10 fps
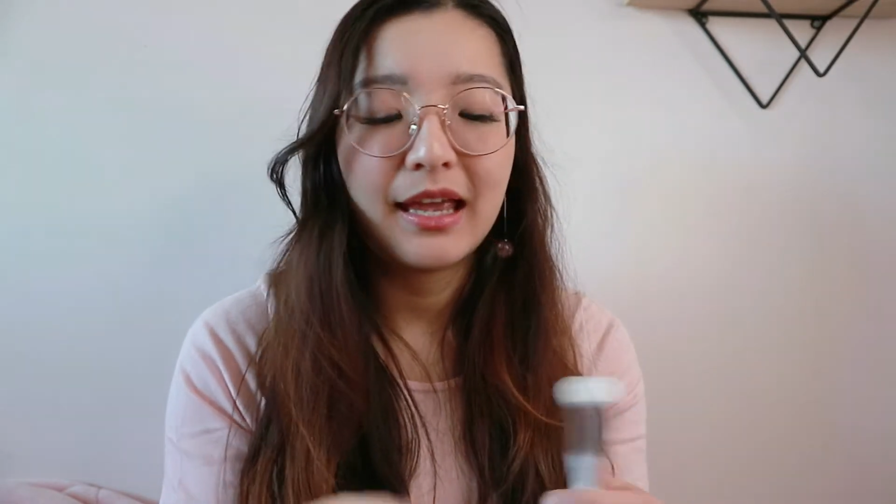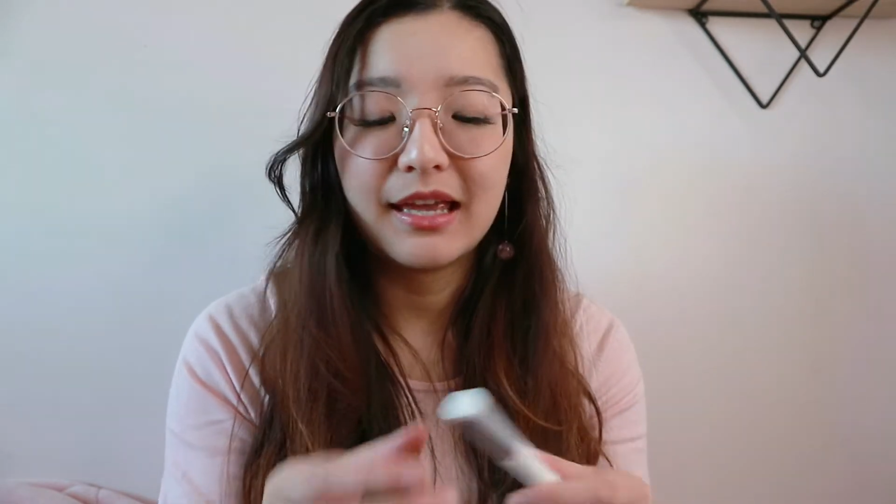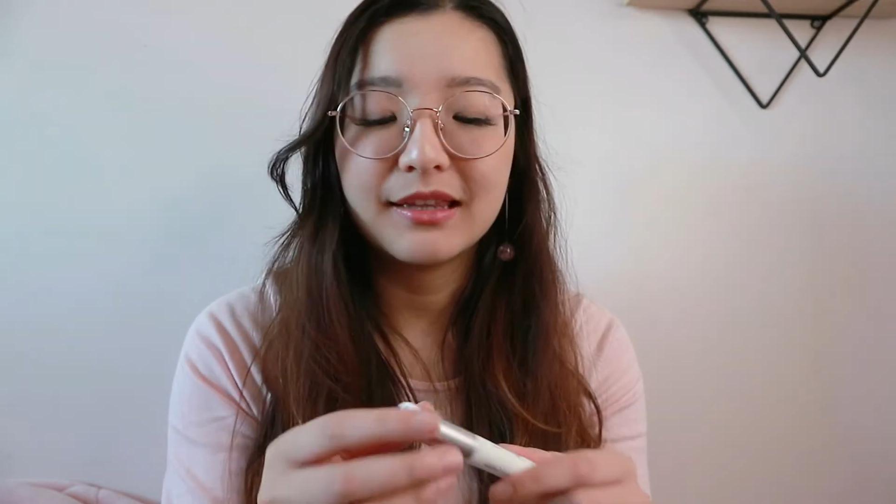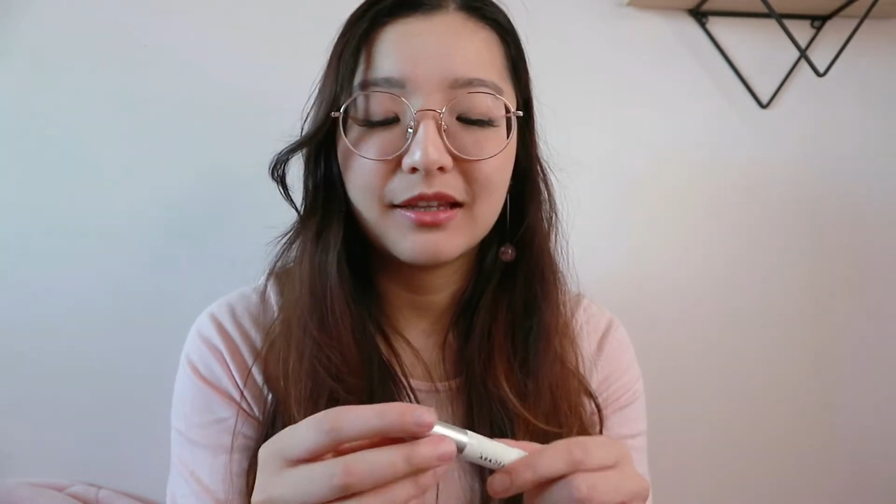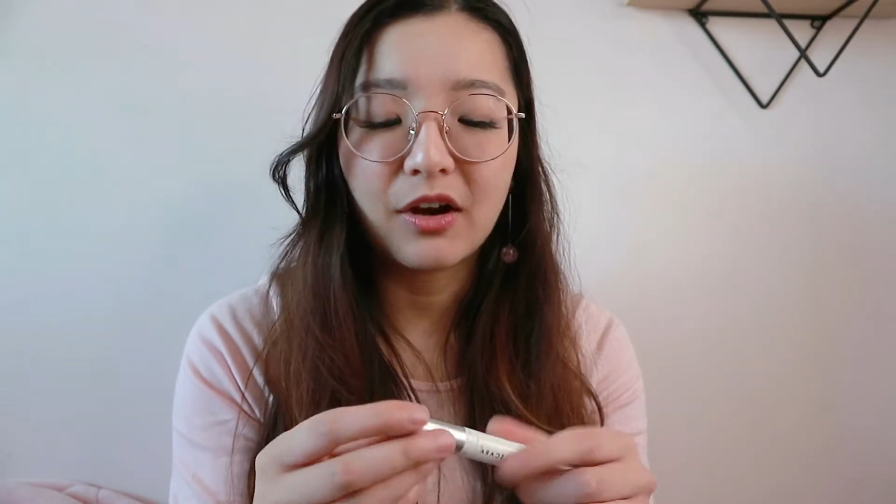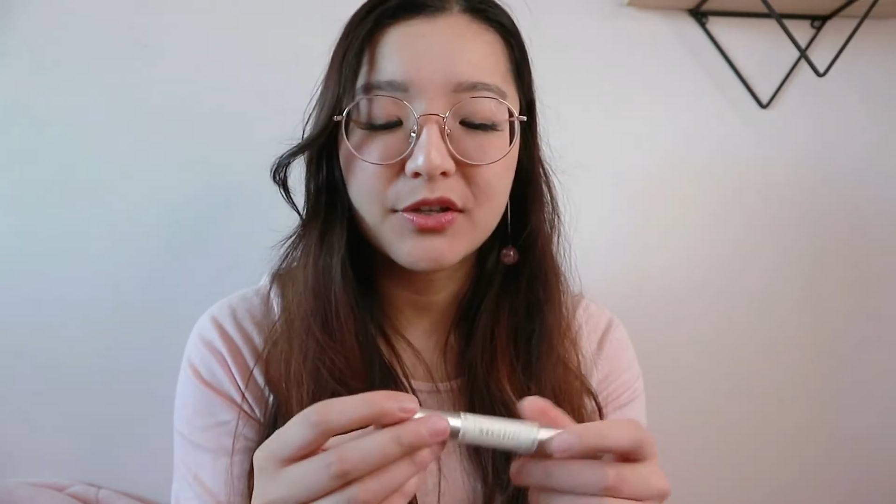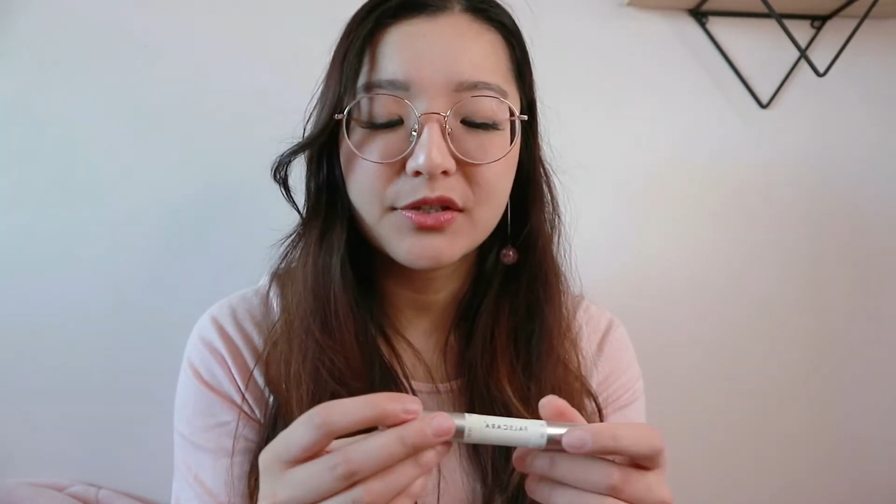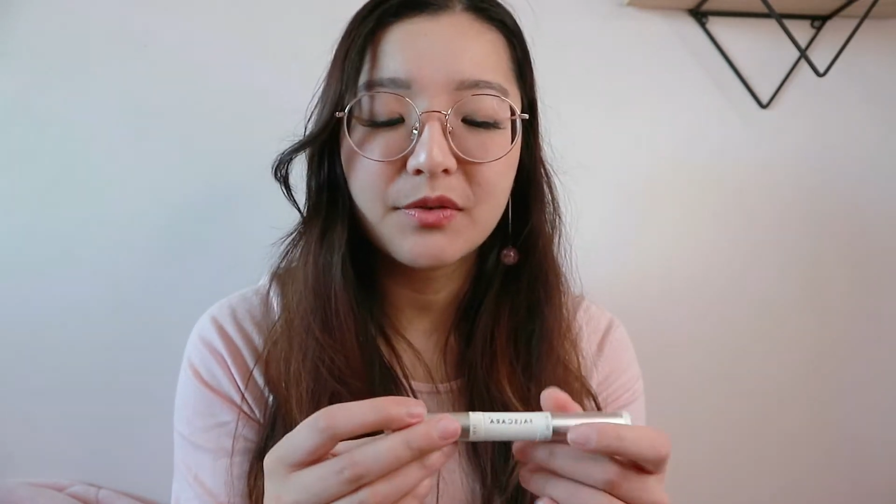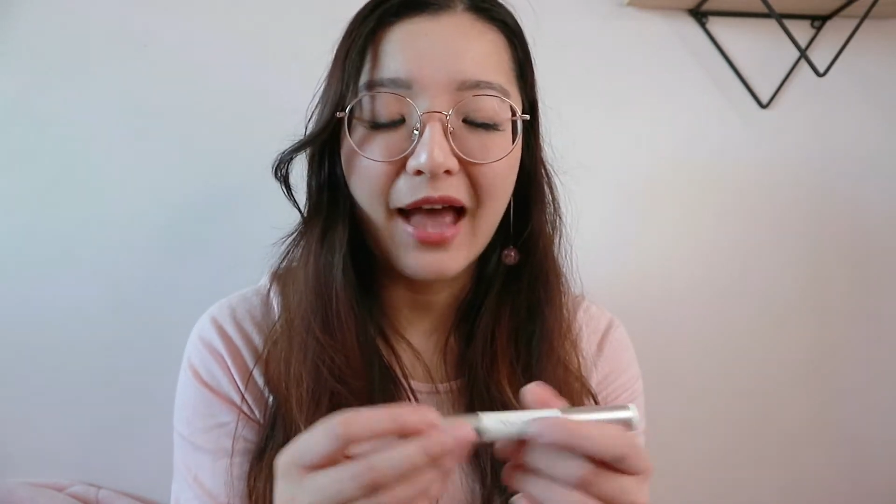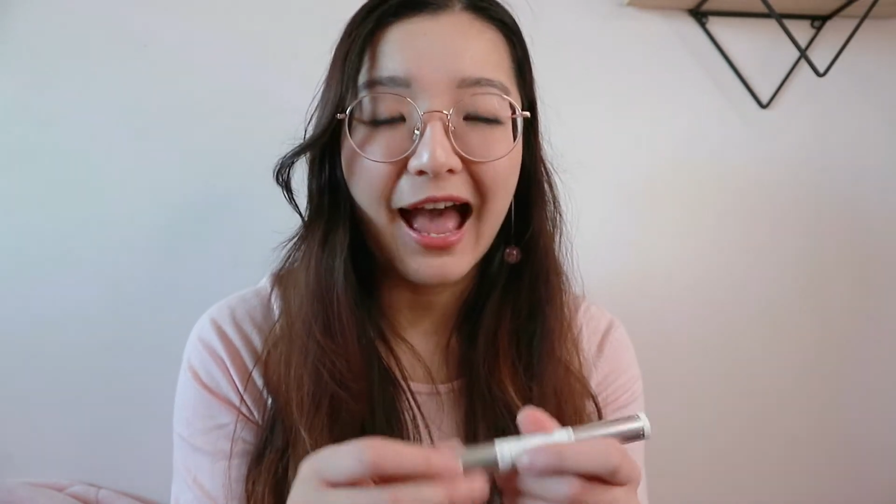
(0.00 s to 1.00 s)
it
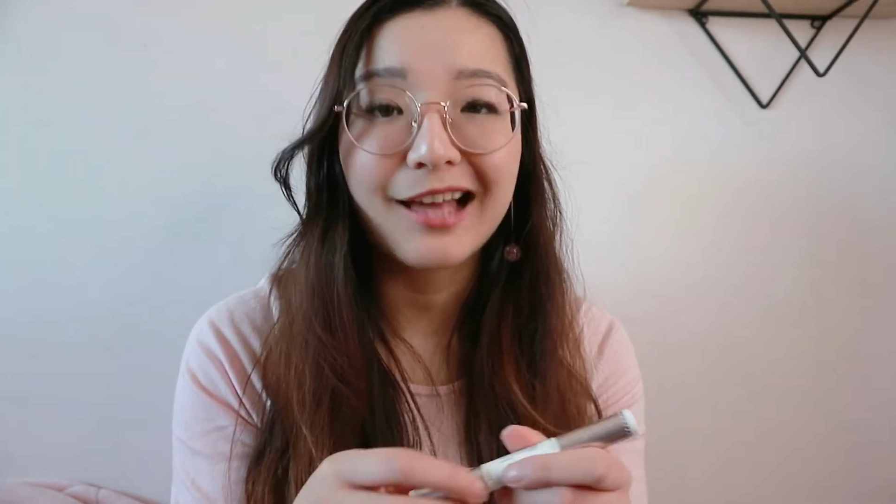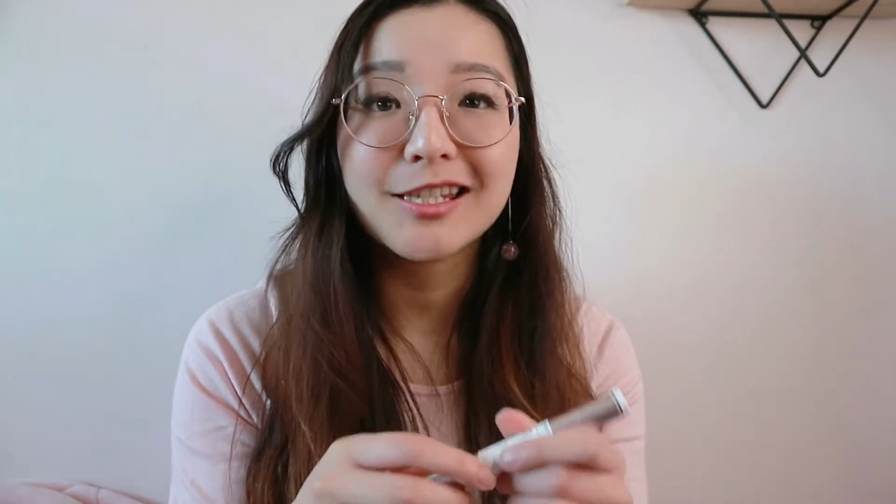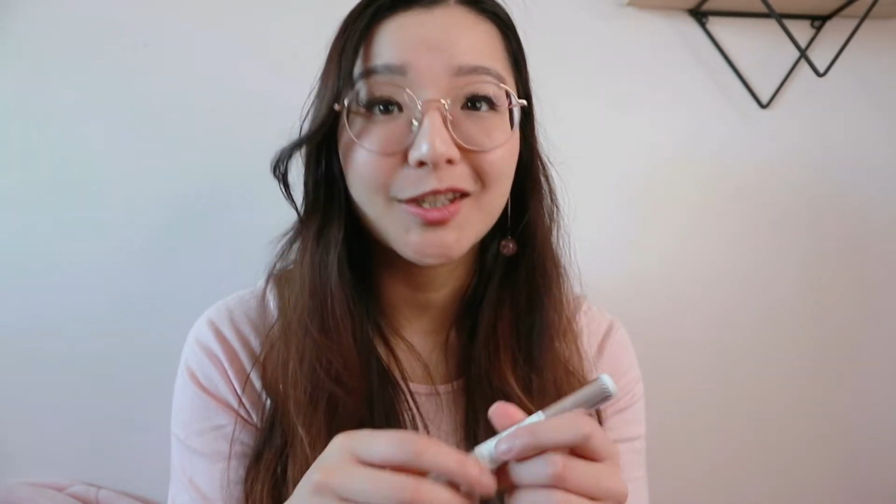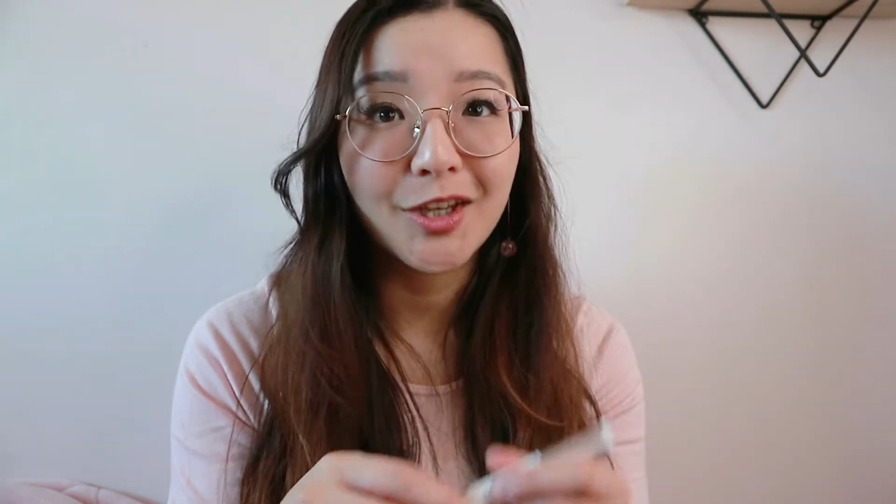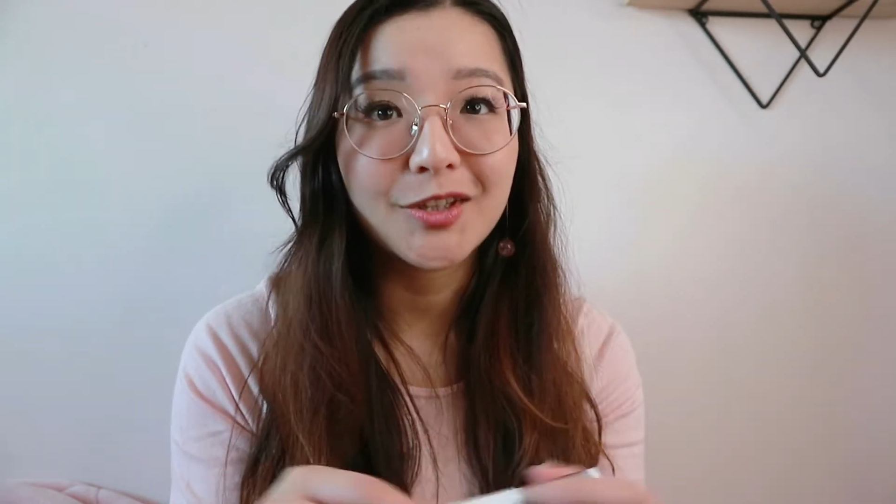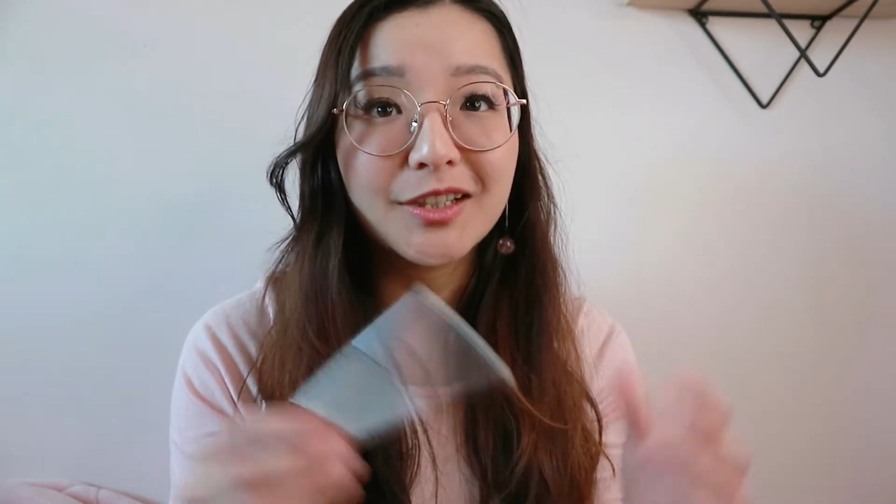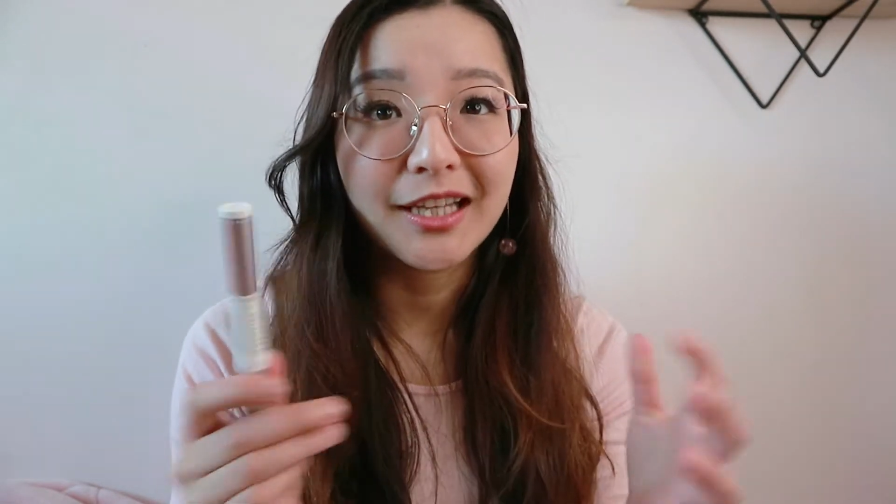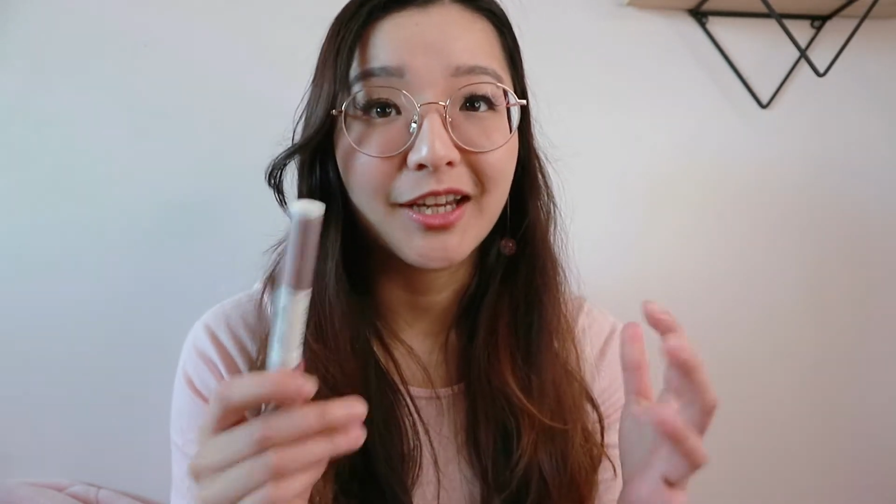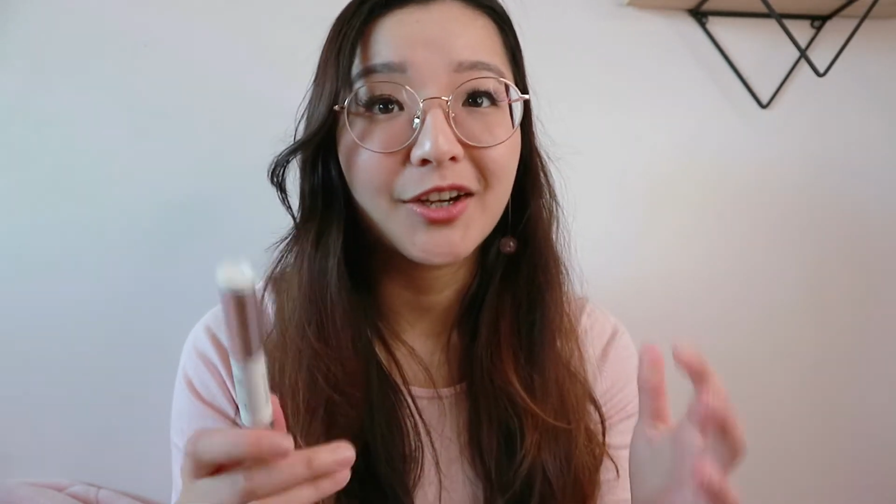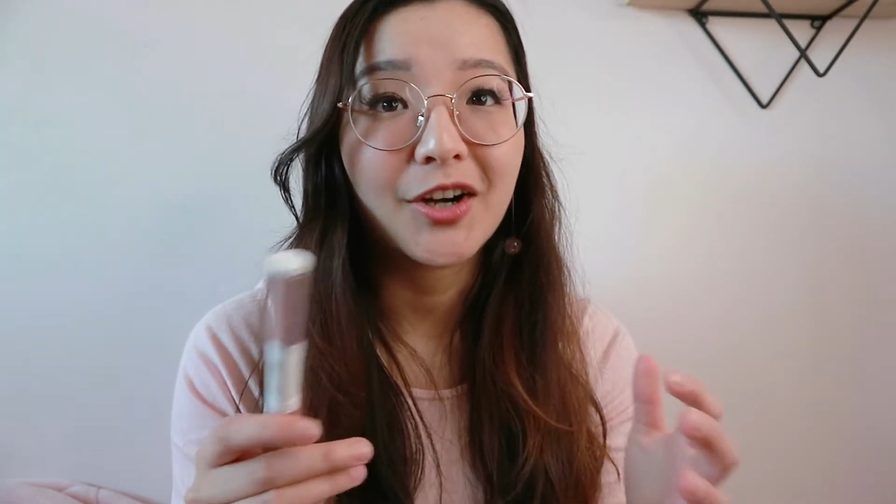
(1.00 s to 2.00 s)
also adds another
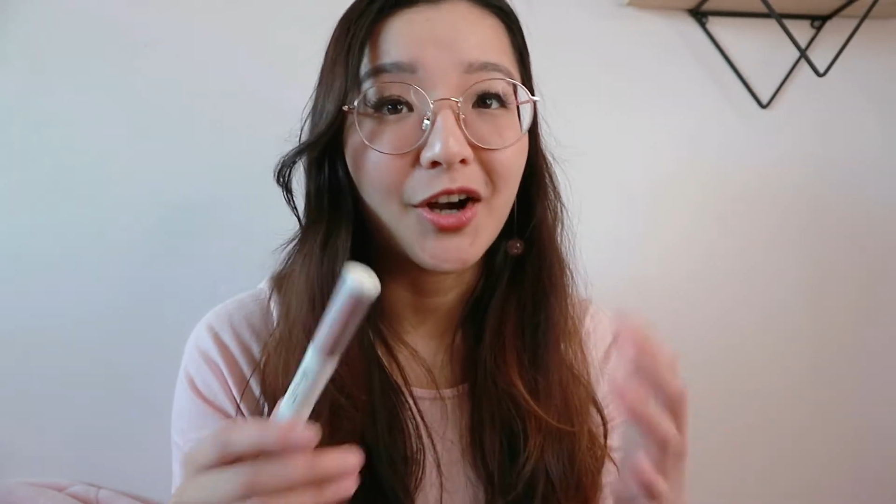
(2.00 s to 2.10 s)
layer